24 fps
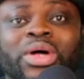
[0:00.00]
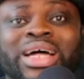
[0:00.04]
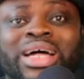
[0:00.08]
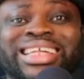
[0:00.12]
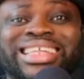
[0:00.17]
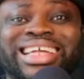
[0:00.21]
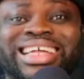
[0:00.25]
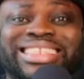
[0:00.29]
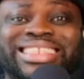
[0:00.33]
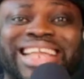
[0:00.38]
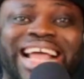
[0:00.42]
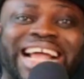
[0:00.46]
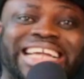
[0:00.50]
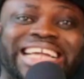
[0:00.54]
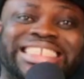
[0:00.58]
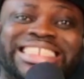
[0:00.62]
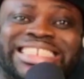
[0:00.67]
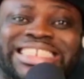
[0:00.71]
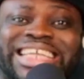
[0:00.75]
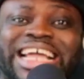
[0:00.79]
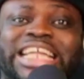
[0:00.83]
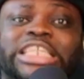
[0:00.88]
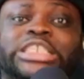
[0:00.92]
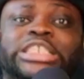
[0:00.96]
the next
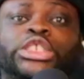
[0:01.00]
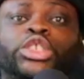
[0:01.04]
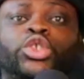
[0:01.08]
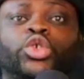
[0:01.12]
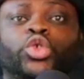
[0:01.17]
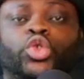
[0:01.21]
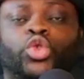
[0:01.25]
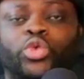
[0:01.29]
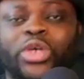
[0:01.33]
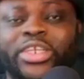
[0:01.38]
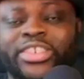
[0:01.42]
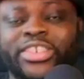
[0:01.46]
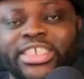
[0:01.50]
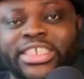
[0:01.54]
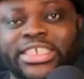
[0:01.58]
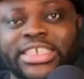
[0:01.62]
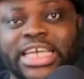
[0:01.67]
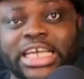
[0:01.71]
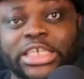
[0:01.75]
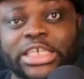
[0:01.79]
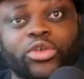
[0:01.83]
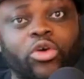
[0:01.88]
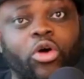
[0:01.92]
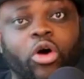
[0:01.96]
ten to twenty
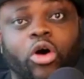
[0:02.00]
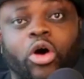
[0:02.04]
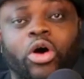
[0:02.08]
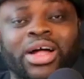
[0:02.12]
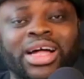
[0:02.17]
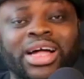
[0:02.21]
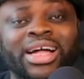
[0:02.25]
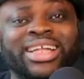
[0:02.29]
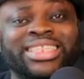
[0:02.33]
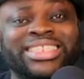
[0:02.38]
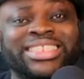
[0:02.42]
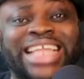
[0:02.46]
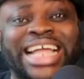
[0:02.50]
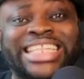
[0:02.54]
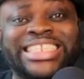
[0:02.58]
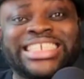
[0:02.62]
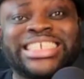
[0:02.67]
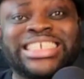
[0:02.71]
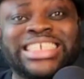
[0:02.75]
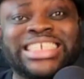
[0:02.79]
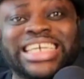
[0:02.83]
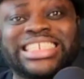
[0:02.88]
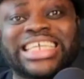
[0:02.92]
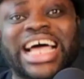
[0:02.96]
years or thirty
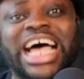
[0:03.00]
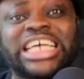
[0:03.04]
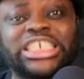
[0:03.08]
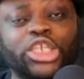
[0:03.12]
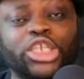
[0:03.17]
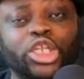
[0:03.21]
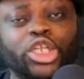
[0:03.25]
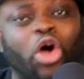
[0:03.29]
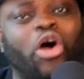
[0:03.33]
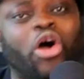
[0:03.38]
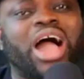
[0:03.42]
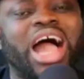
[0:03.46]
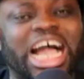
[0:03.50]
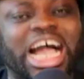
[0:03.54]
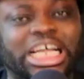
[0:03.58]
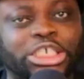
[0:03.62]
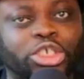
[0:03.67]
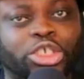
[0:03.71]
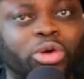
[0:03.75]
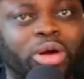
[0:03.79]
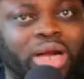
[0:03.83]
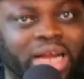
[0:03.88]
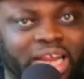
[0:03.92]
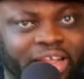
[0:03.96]
years, as long as
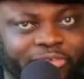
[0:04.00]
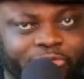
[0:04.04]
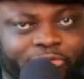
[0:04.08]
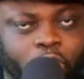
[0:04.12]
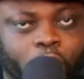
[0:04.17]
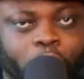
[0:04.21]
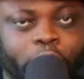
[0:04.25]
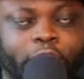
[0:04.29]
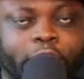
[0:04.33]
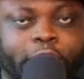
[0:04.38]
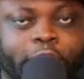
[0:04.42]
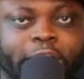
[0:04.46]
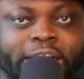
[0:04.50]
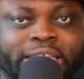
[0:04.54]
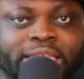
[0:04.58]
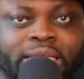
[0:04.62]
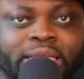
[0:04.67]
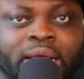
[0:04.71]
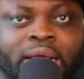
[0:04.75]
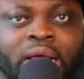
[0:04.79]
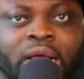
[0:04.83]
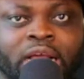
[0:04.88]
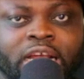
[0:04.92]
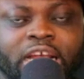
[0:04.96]
you live on earth.
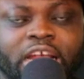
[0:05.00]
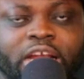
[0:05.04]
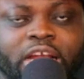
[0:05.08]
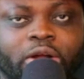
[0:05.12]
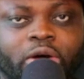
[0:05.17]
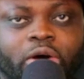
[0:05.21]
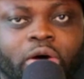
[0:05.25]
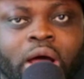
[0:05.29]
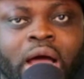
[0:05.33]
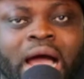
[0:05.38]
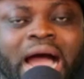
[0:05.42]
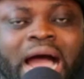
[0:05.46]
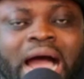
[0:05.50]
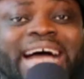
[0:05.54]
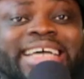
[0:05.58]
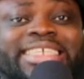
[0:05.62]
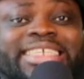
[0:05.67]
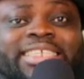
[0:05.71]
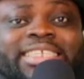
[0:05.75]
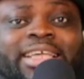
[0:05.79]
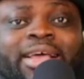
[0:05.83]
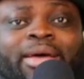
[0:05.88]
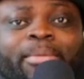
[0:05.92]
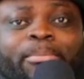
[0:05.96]
You know,
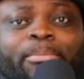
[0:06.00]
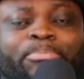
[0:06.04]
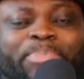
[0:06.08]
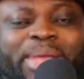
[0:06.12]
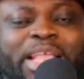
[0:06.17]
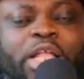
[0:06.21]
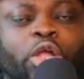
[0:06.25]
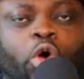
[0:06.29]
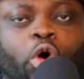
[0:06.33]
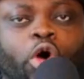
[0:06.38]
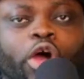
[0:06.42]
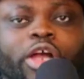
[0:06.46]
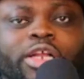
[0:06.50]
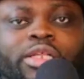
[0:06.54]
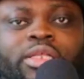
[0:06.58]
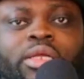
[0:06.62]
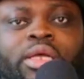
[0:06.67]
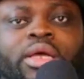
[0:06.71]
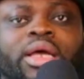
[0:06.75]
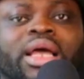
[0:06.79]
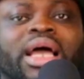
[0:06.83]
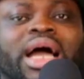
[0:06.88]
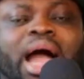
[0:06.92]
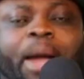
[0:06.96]
as Bitcoin
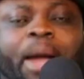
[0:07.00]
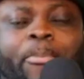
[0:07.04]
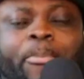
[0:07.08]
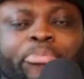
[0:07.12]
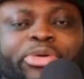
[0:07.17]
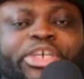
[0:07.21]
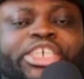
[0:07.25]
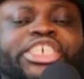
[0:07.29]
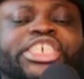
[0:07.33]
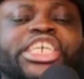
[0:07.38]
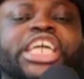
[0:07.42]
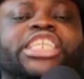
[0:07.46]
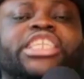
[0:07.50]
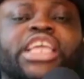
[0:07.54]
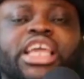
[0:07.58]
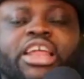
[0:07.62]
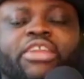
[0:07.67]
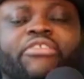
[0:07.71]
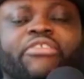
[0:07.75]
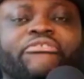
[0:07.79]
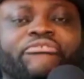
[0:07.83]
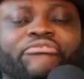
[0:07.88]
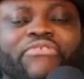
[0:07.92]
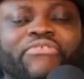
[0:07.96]
appreciate
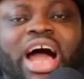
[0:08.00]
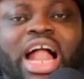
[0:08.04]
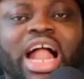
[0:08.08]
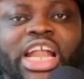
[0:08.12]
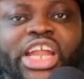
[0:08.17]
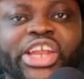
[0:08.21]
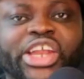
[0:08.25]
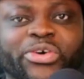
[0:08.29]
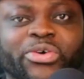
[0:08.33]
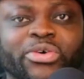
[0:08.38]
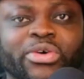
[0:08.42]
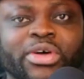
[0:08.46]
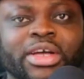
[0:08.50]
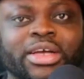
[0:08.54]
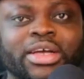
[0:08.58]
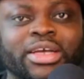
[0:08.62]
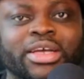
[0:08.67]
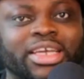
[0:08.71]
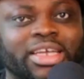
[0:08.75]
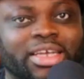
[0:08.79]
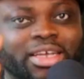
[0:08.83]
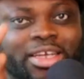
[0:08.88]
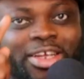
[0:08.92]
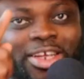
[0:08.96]
in value,
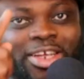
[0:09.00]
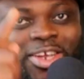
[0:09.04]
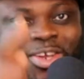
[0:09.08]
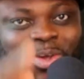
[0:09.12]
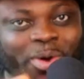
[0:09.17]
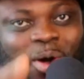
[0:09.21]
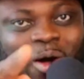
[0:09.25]
your